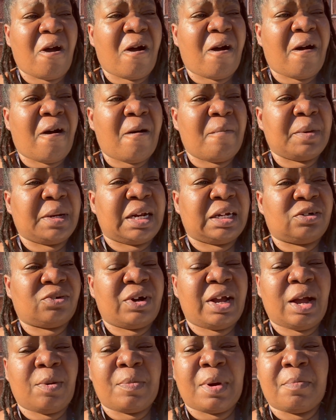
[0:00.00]
And I don't
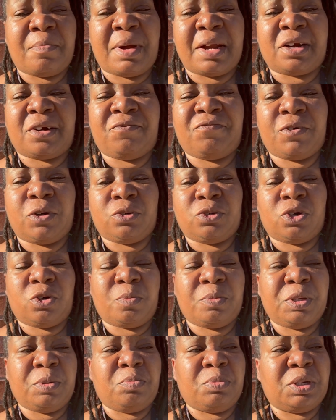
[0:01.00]
have my microphone
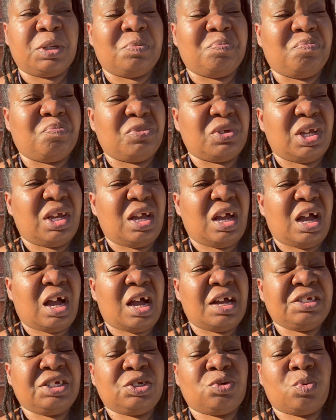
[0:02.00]
on me, but
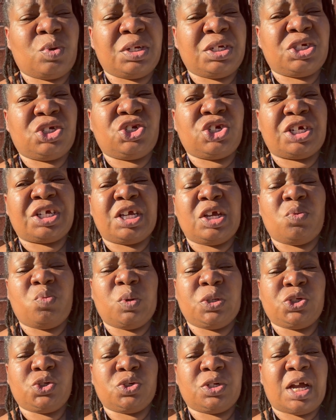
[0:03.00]
I just wanted to check in
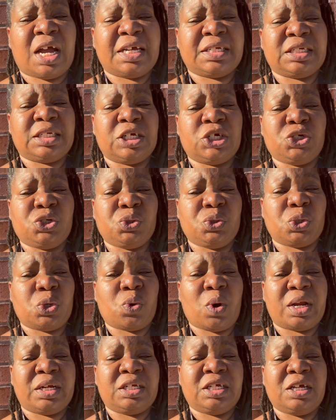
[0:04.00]
with you guys and let you
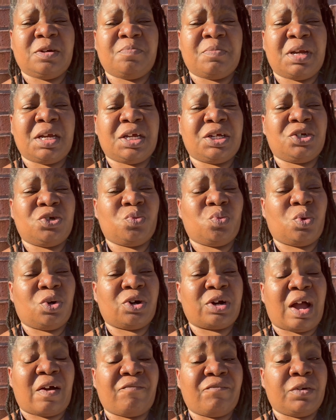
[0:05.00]
know I did make it to
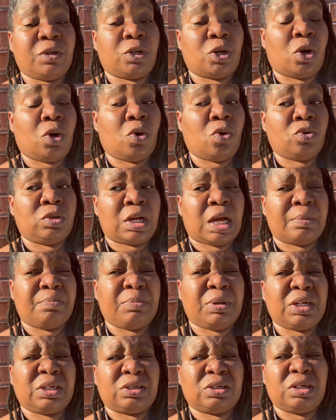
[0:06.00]
work. I feel a whole lot
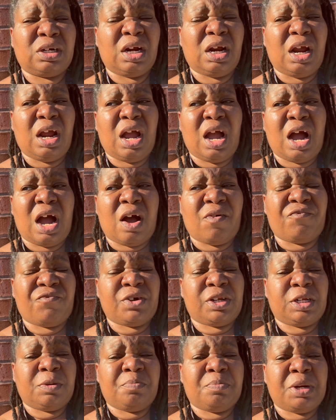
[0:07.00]
better. I'm
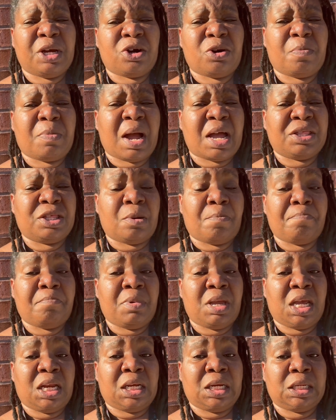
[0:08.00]
feeling better by the
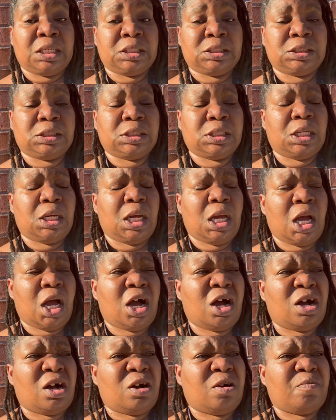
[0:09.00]
minute.
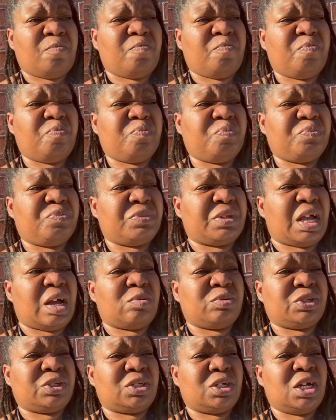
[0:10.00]
I'm
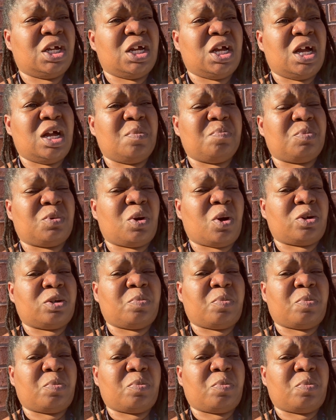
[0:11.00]
gonna